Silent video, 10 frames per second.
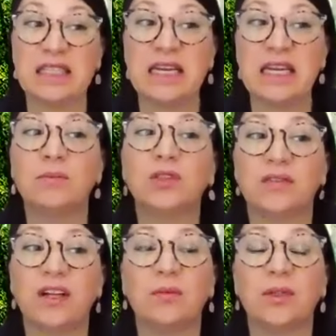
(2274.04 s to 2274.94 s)
Sustainable
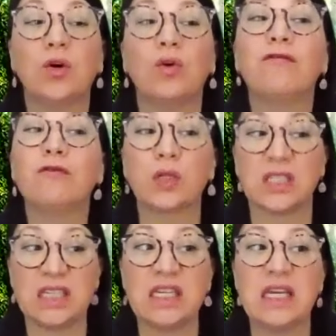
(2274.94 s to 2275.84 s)
Development Goal
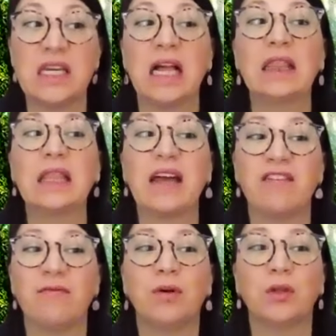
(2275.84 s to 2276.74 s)
14,
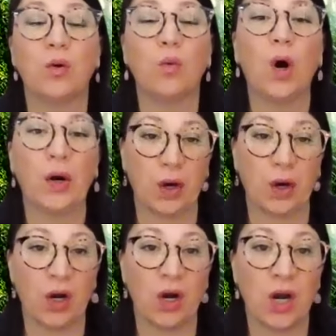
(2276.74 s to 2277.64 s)
life below
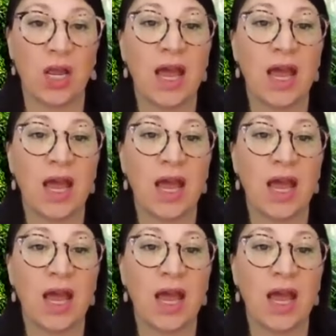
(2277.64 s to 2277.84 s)
water?